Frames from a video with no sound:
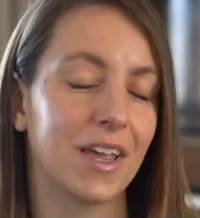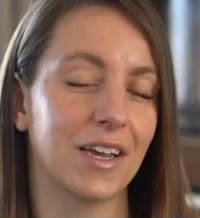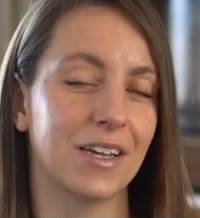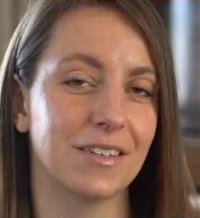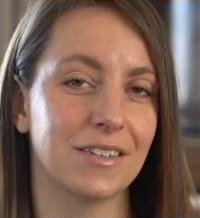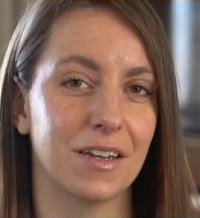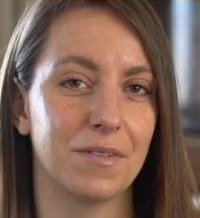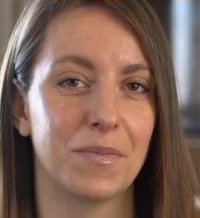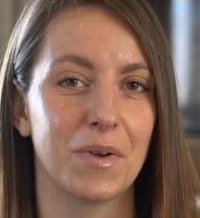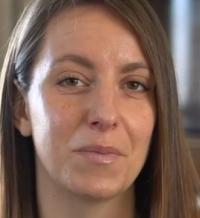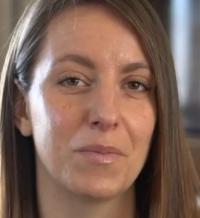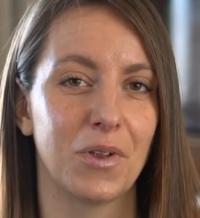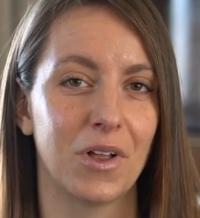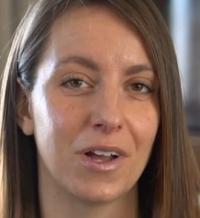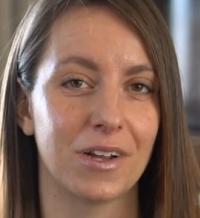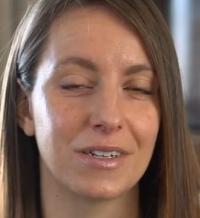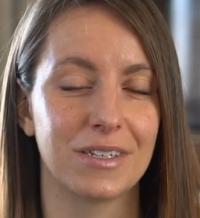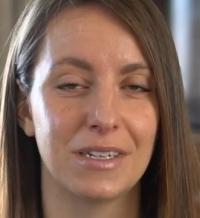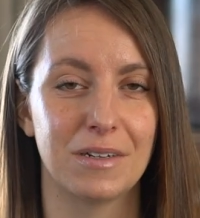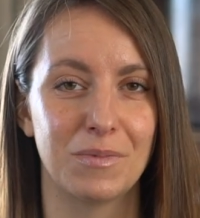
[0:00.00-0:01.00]
and on my
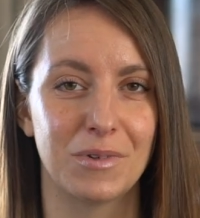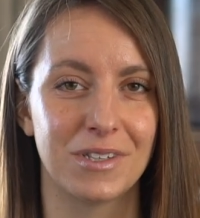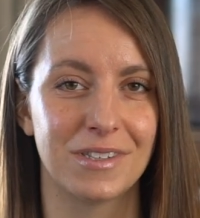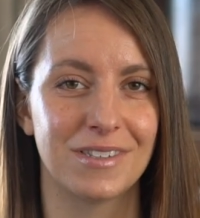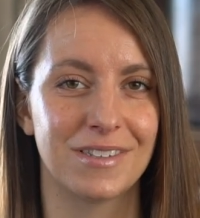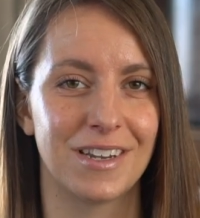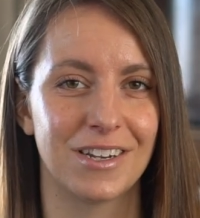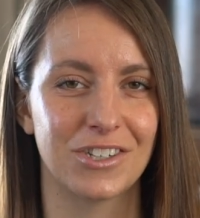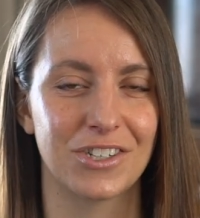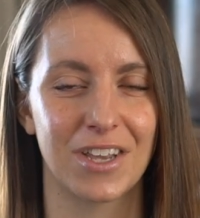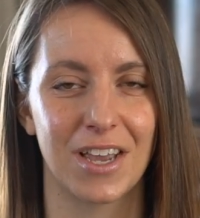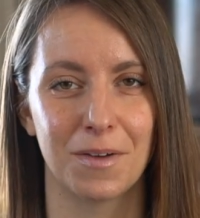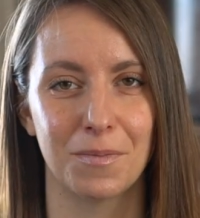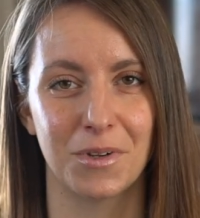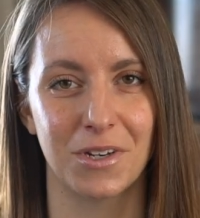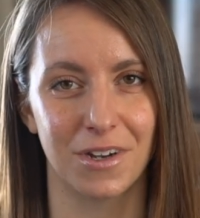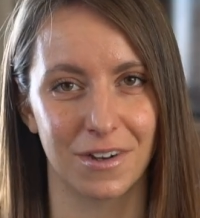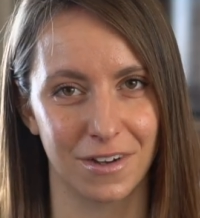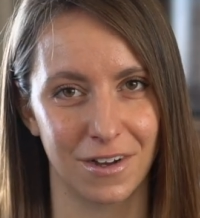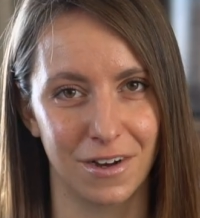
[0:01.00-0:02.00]
blog,
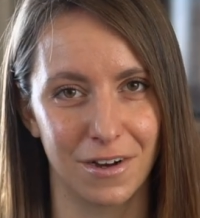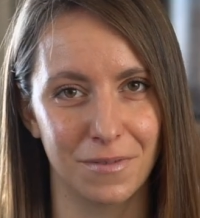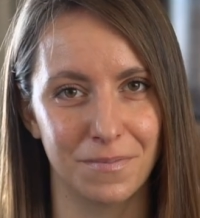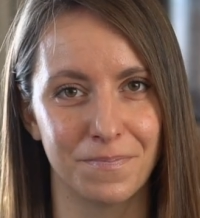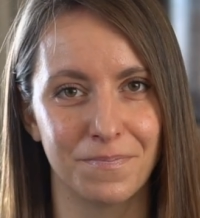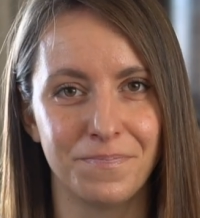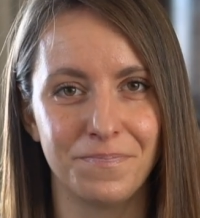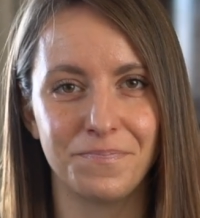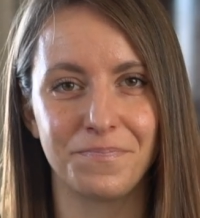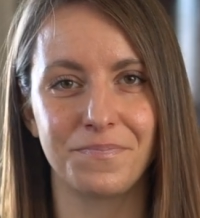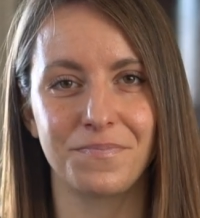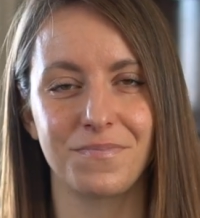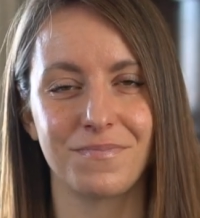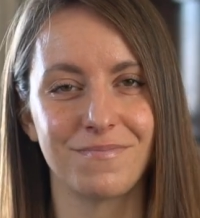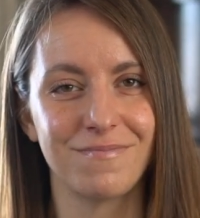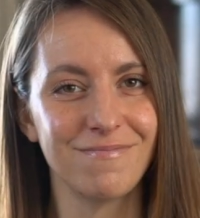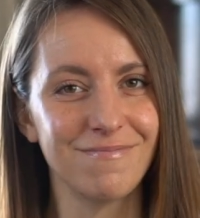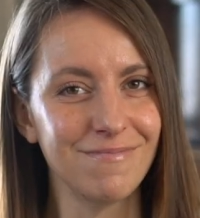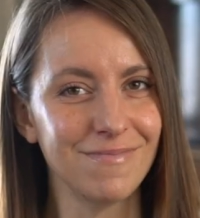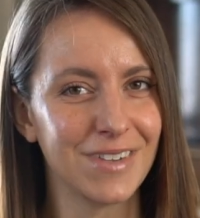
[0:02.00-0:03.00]
tidbits-cami.com.
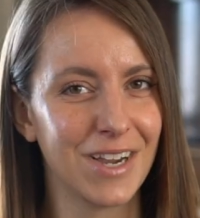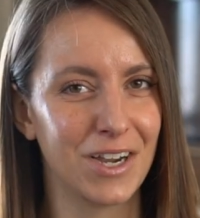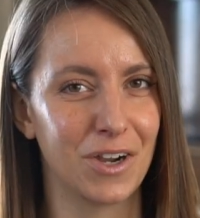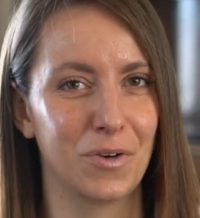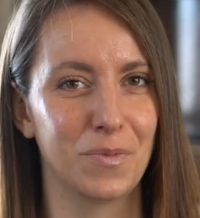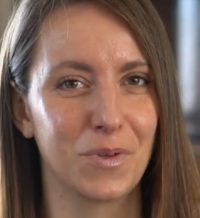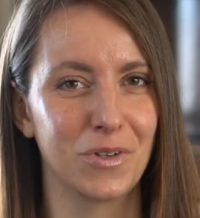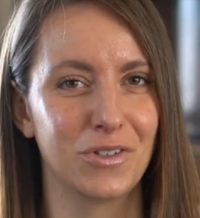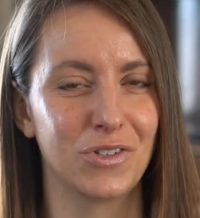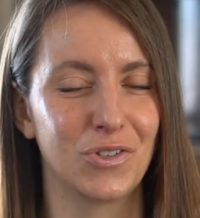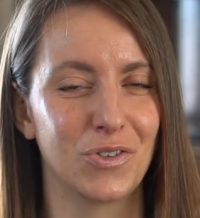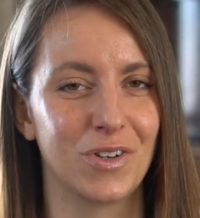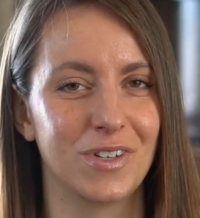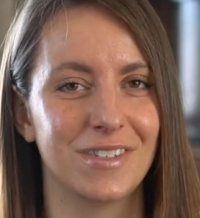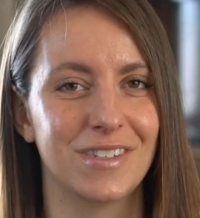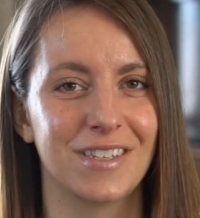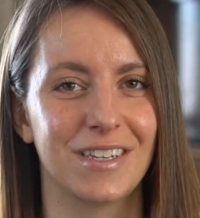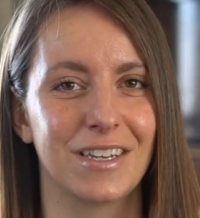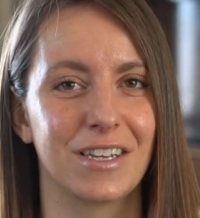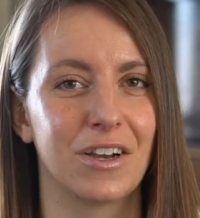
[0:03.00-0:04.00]
I hope you enjoy
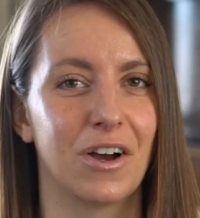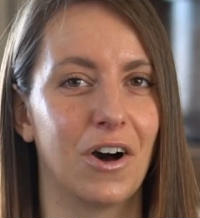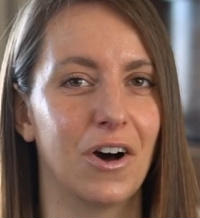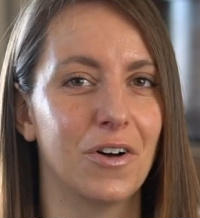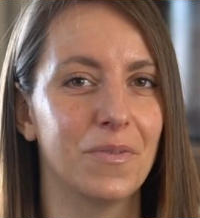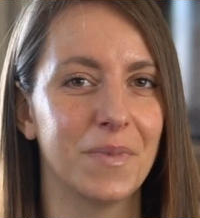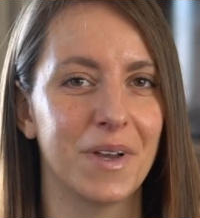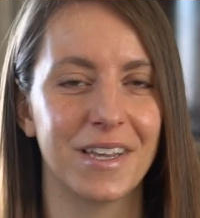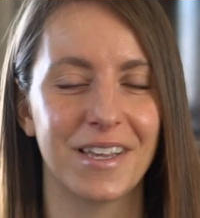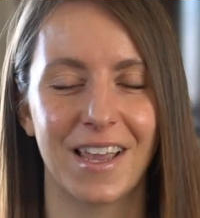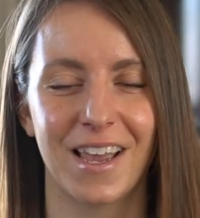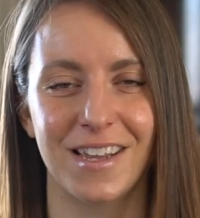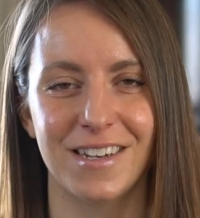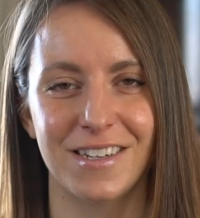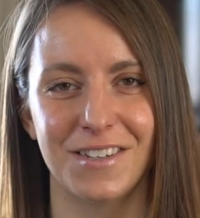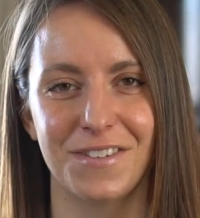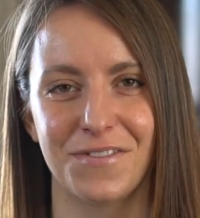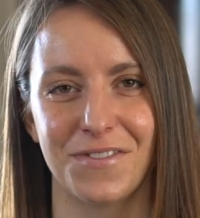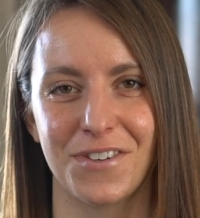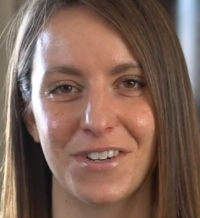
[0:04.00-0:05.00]
seeing all my
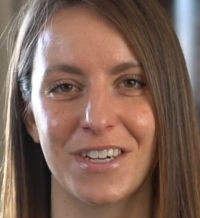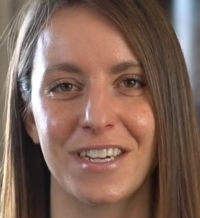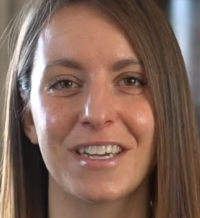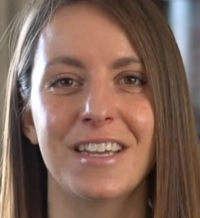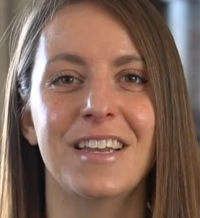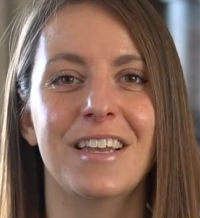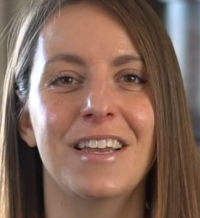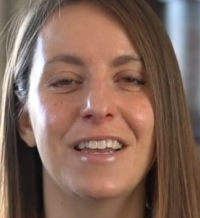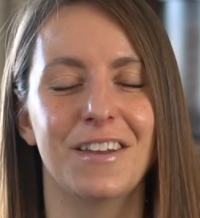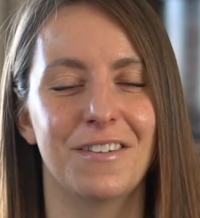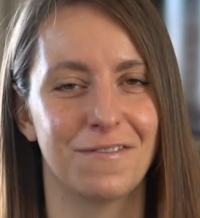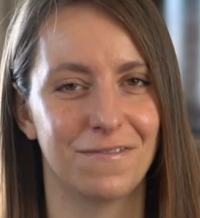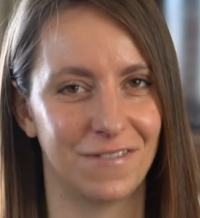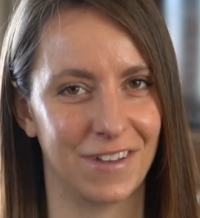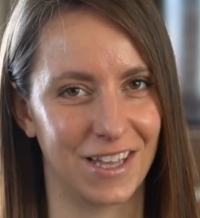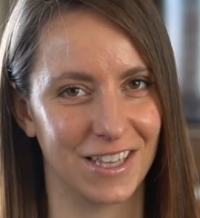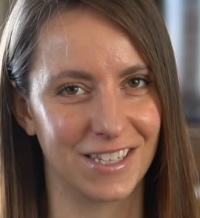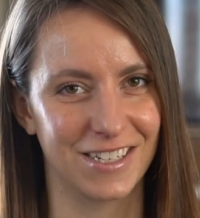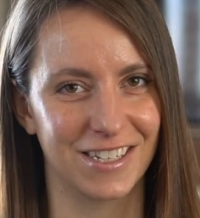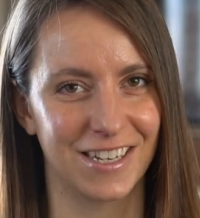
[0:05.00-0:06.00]
candy-free
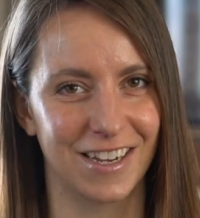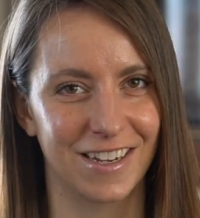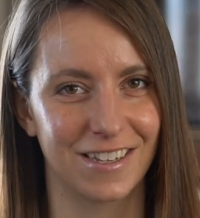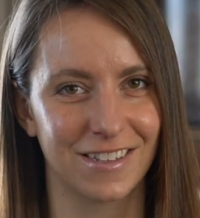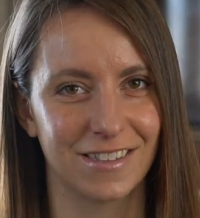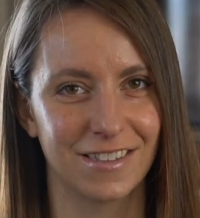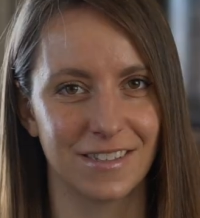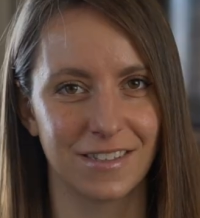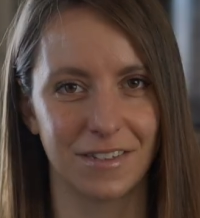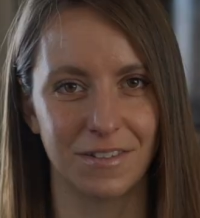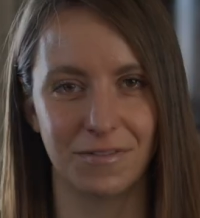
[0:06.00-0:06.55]
Valentines.